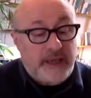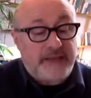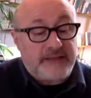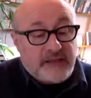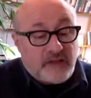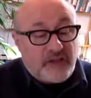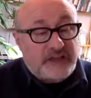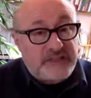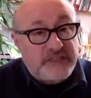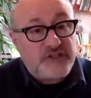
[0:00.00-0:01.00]
And
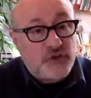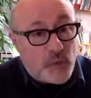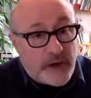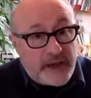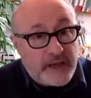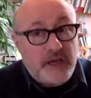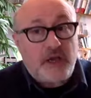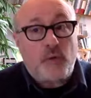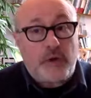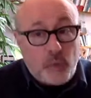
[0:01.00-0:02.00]
that is the way
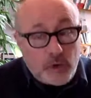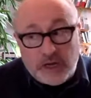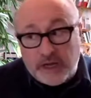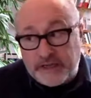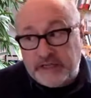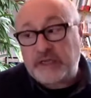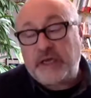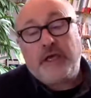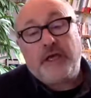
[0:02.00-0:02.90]
we would like